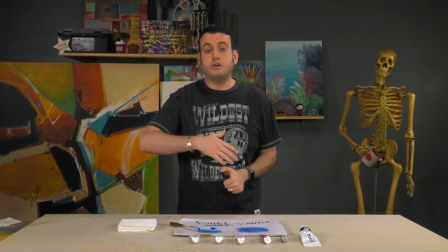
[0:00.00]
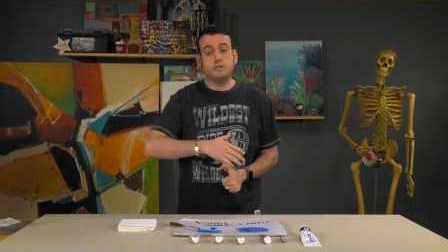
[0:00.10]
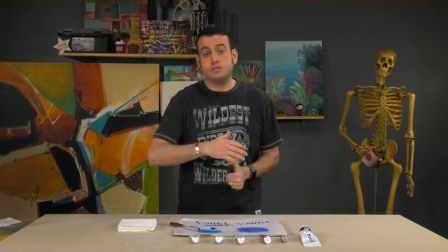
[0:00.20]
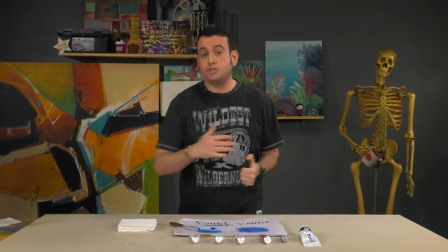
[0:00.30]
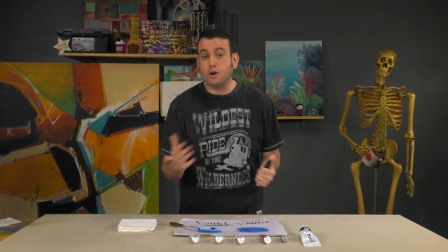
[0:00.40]

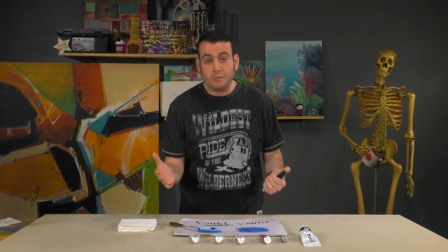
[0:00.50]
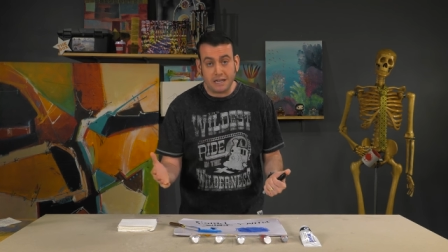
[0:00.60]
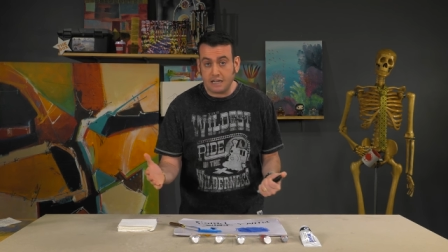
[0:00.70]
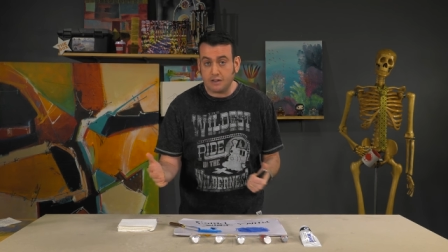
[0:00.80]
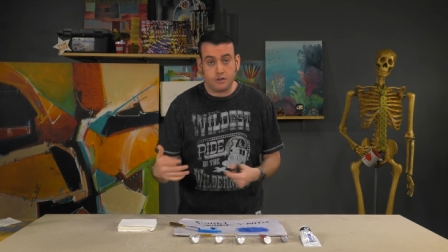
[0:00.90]
So
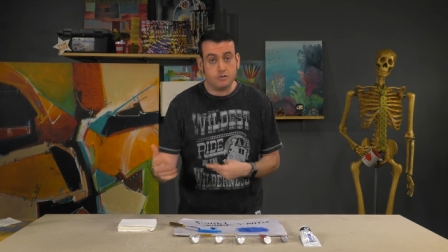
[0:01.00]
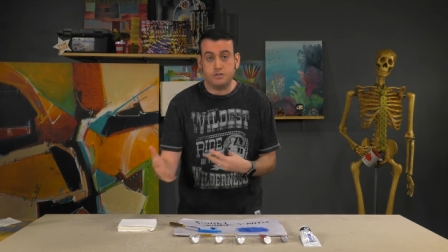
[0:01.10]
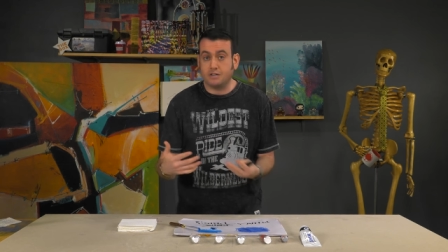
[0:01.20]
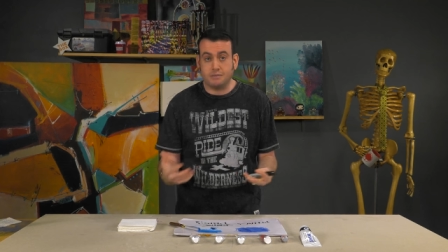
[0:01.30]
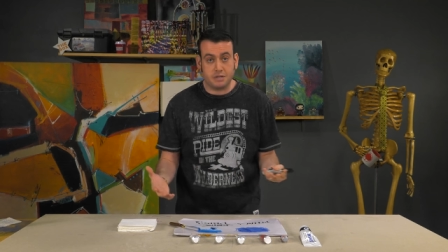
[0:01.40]
many of those
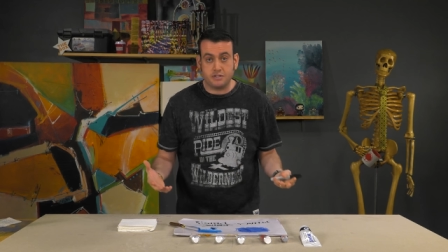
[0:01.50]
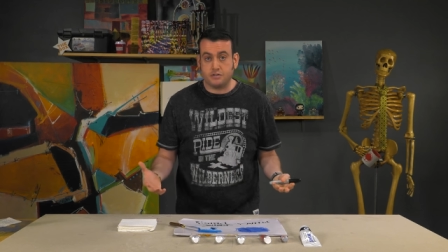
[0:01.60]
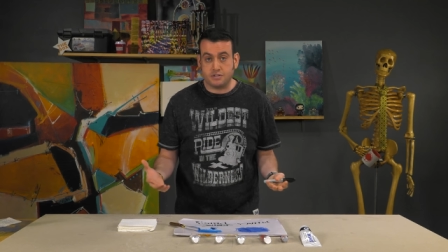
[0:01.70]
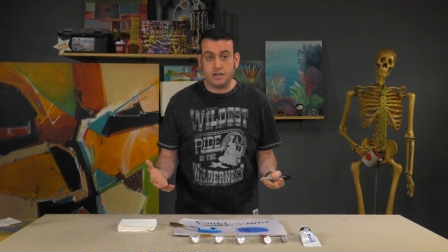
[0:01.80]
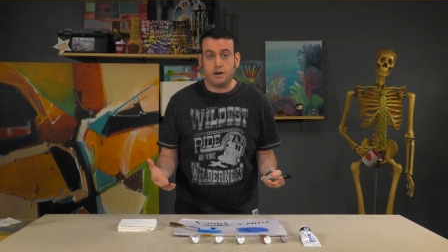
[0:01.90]
you can mix
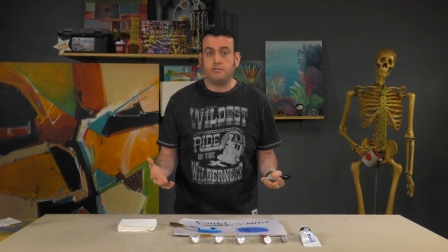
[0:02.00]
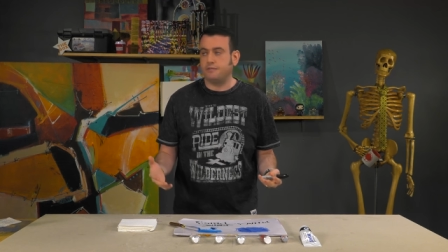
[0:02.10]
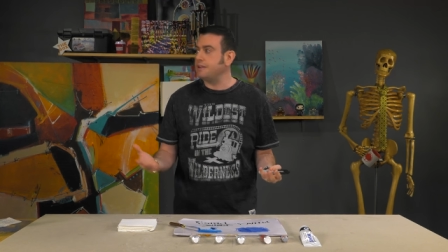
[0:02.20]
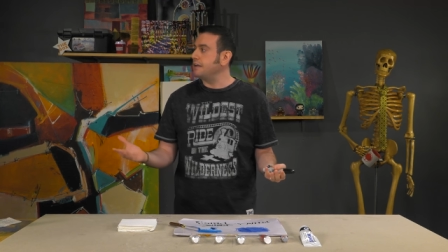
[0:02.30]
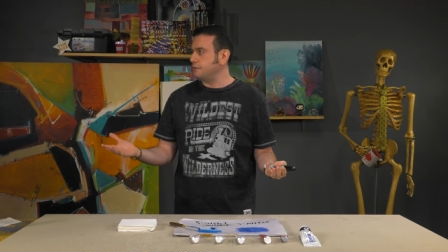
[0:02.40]
yourself, if
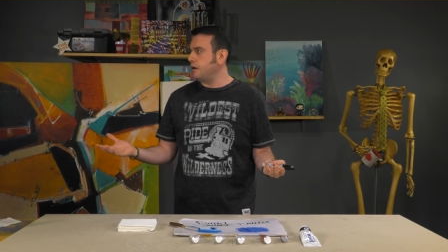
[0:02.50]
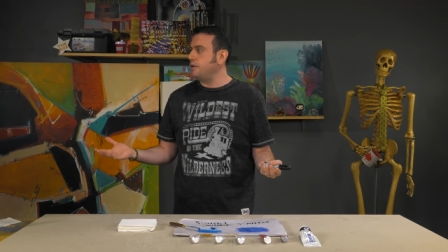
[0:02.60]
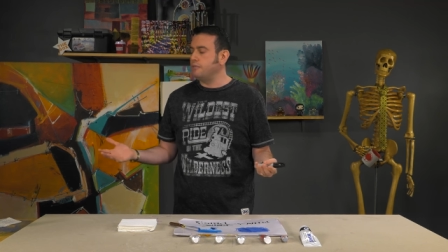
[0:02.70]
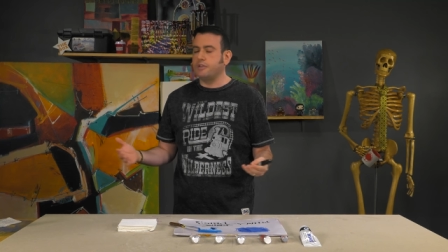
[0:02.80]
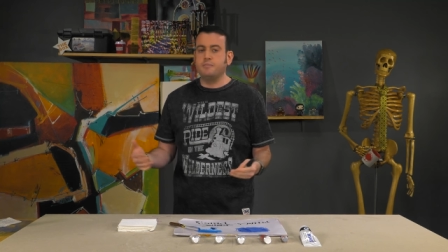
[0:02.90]
not all
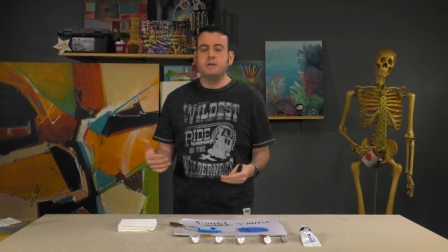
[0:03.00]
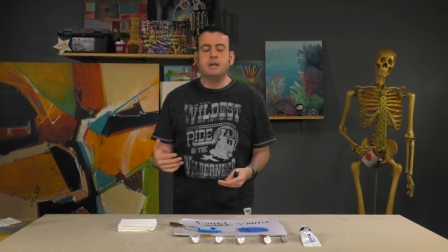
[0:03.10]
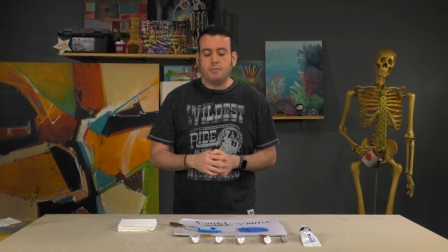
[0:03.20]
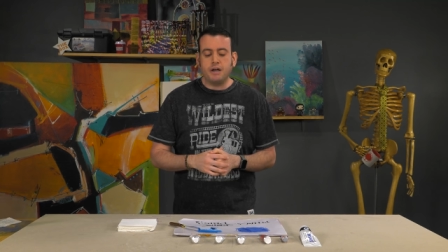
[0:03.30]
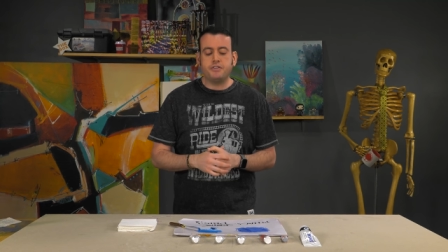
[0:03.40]
of them.
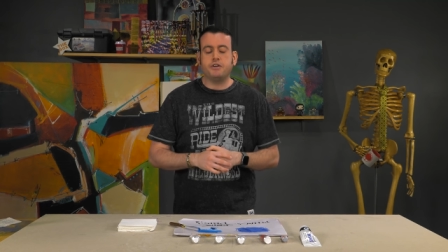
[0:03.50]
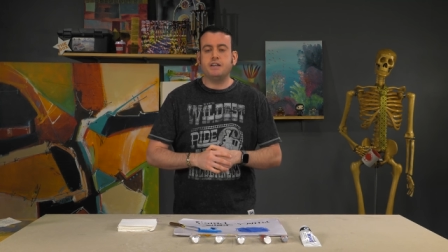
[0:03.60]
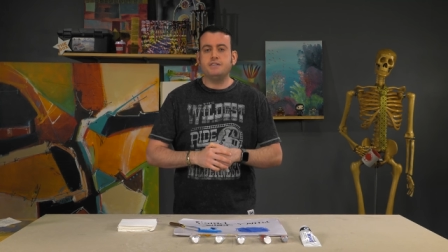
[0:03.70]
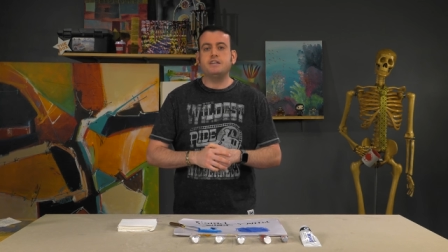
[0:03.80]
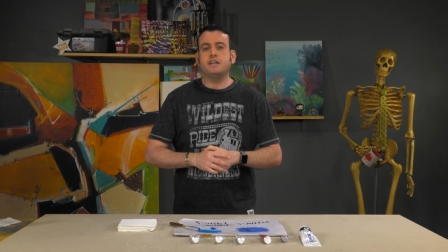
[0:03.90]
But there
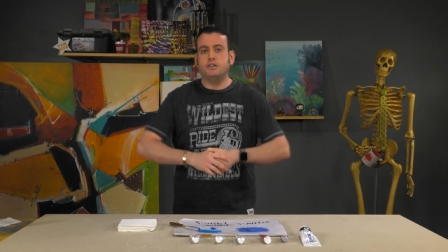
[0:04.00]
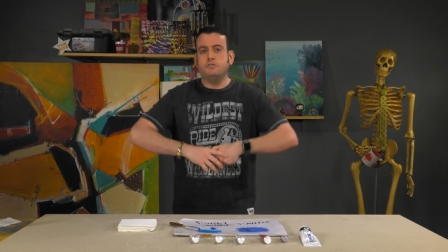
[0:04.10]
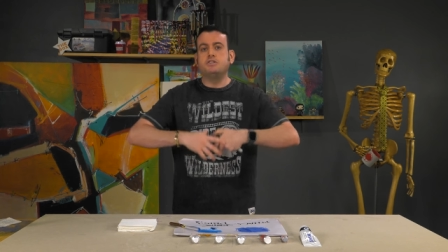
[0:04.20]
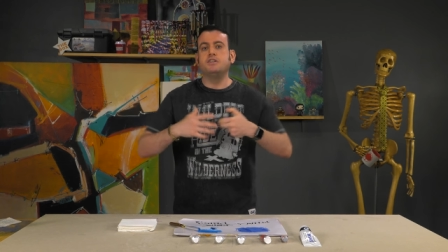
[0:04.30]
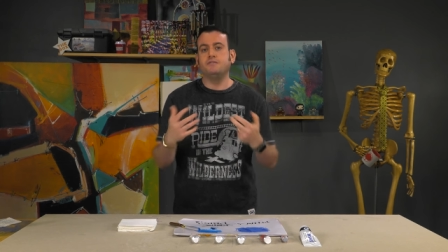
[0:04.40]
is a
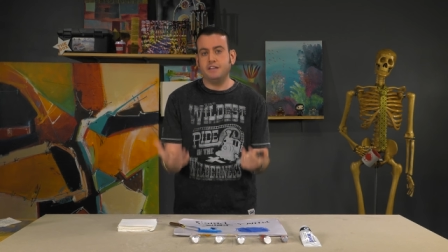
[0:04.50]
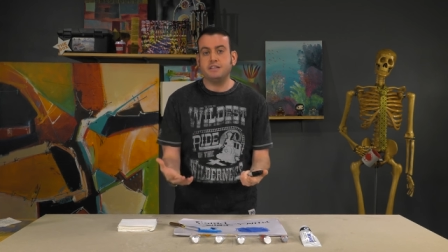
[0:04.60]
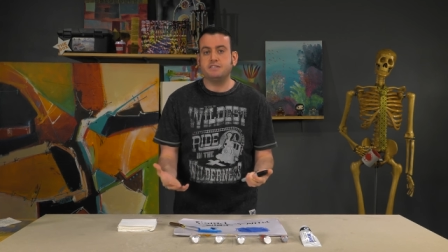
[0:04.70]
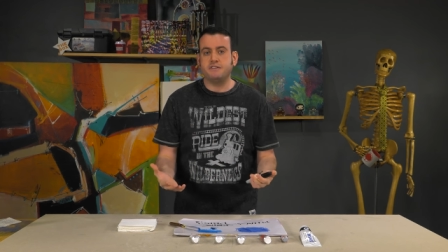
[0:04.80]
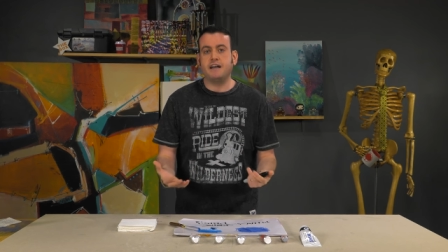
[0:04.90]
huge
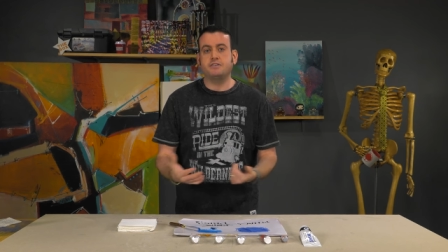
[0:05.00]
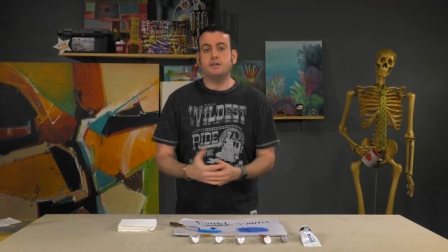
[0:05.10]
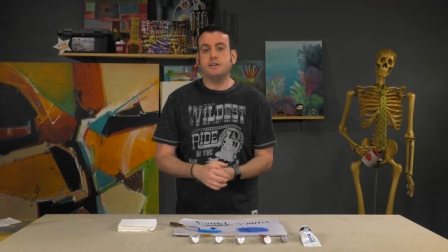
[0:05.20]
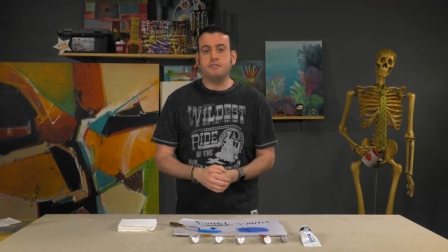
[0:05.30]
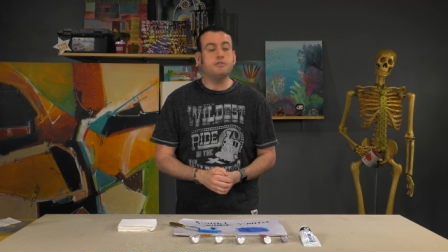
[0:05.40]
convenience factor
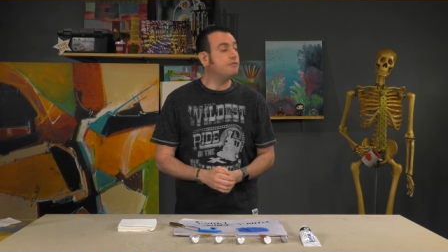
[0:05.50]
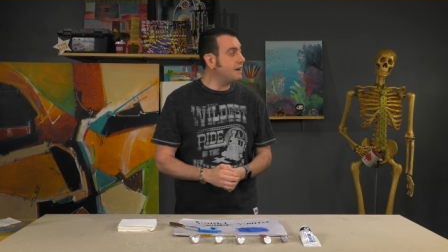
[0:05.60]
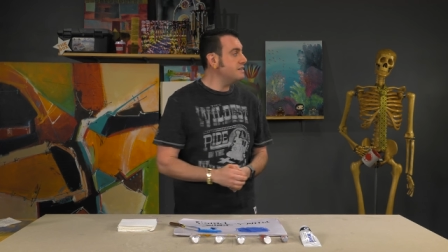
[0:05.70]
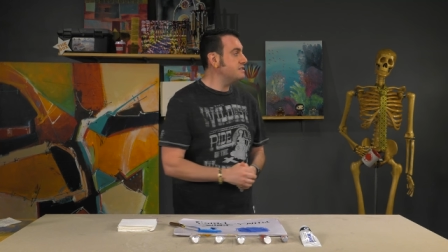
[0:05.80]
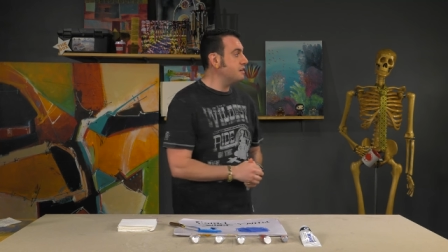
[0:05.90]
if you
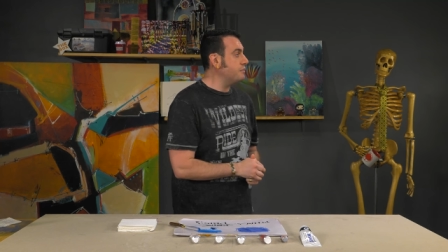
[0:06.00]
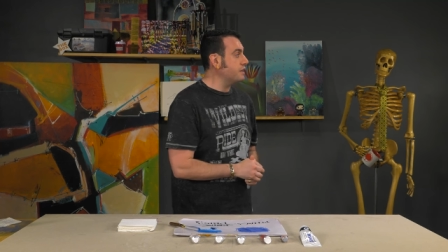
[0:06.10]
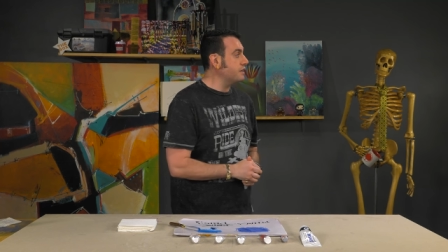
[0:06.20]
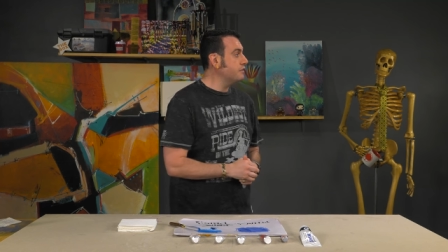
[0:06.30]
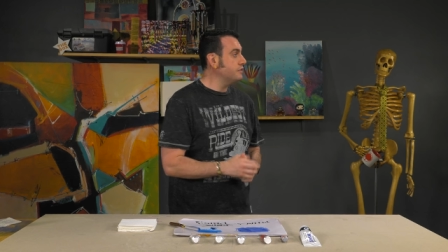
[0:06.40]
find
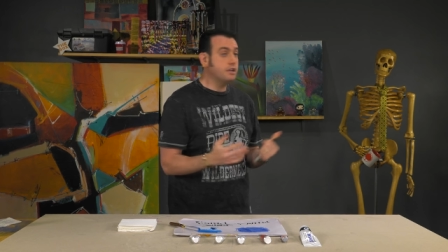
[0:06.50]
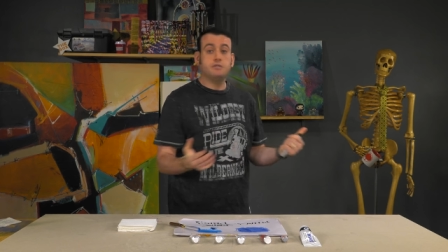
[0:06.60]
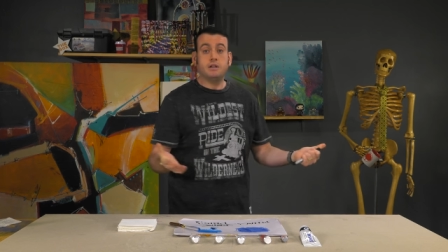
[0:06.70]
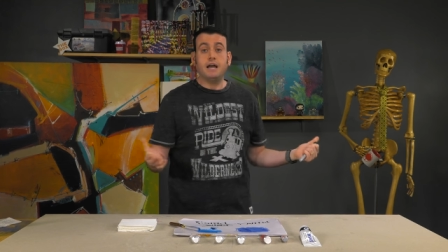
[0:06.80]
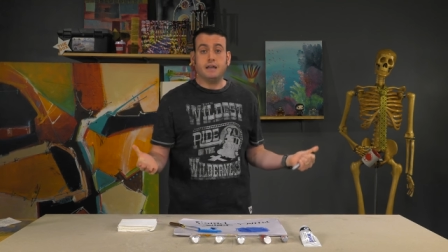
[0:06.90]
something that you
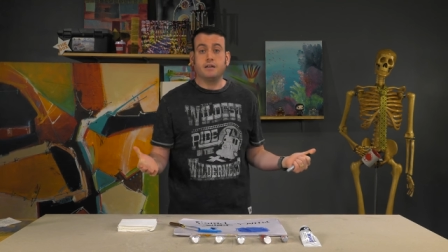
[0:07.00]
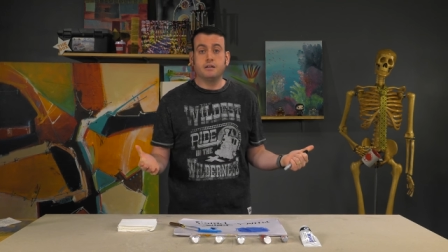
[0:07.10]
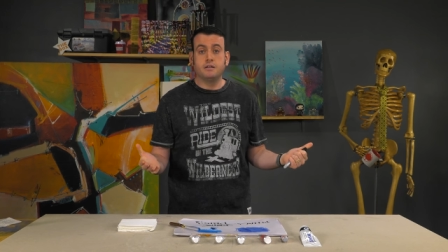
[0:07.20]
like.